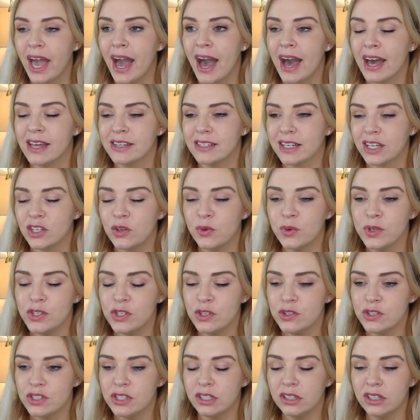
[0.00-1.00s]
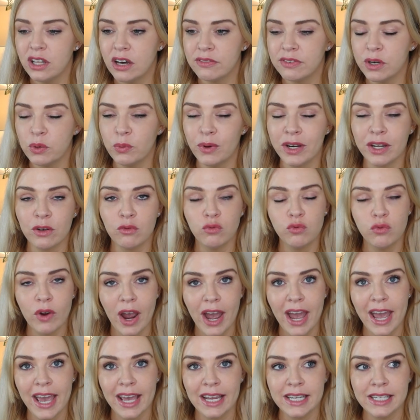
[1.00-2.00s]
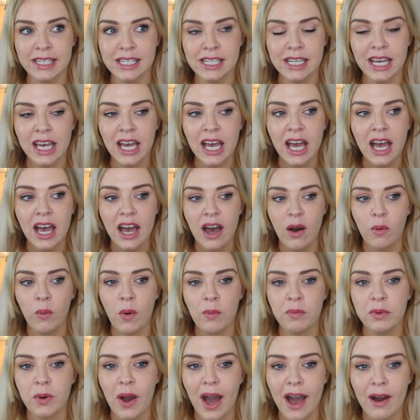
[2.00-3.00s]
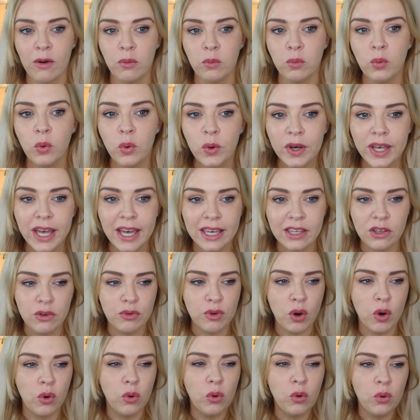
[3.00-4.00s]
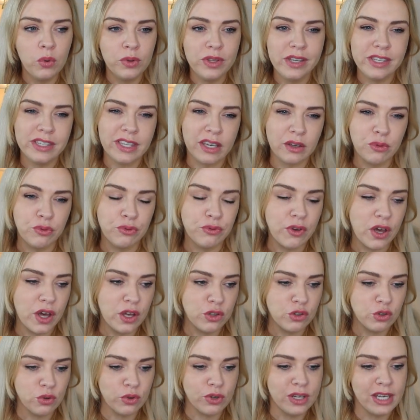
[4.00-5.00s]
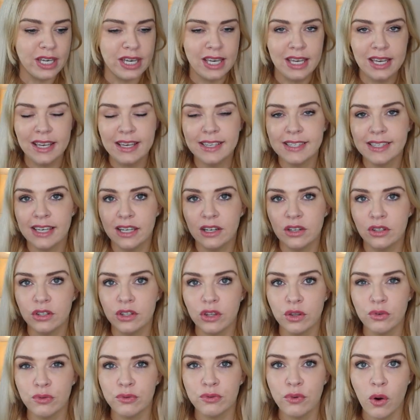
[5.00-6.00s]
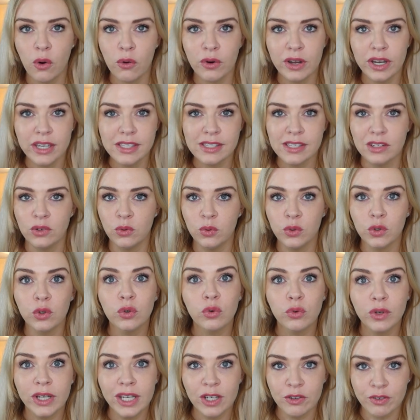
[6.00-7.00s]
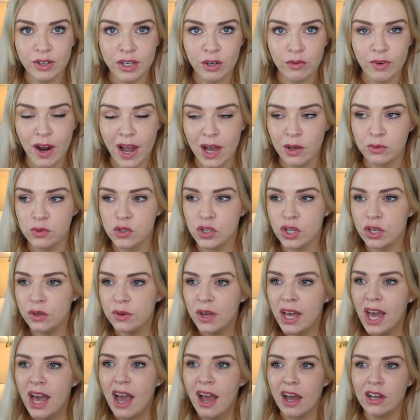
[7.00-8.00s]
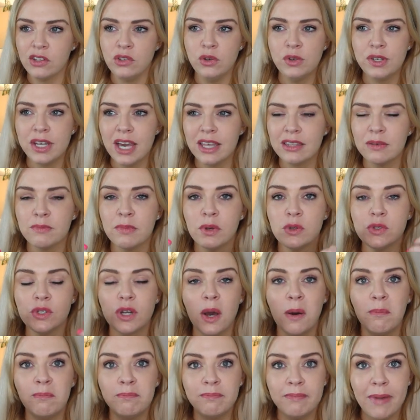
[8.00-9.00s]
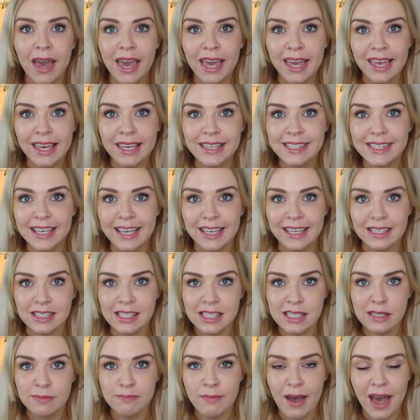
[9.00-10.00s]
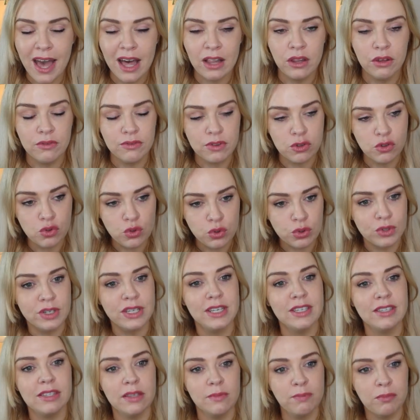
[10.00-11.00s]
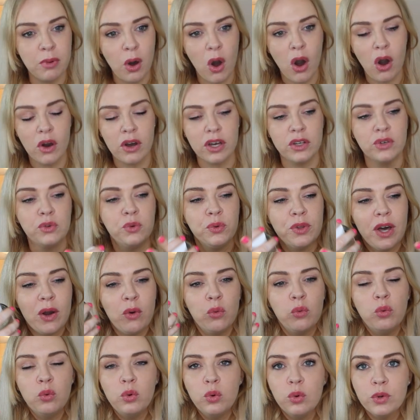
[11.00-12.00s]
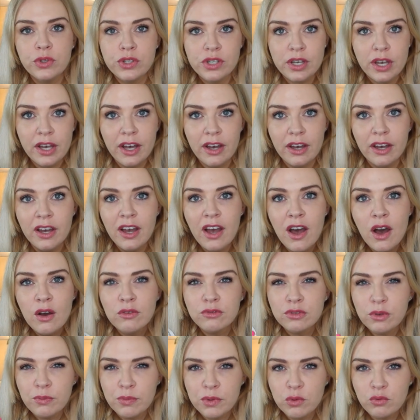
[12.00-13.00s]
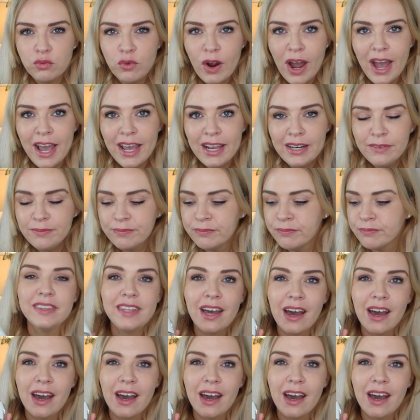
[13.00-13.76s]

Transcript: And I always used to love it when it rained, when we were out walking. You've got all these like fir trees and the forest and all the greenery around you, and you'd get the most amazing smell of the trees, the bark, and all that water from the rain.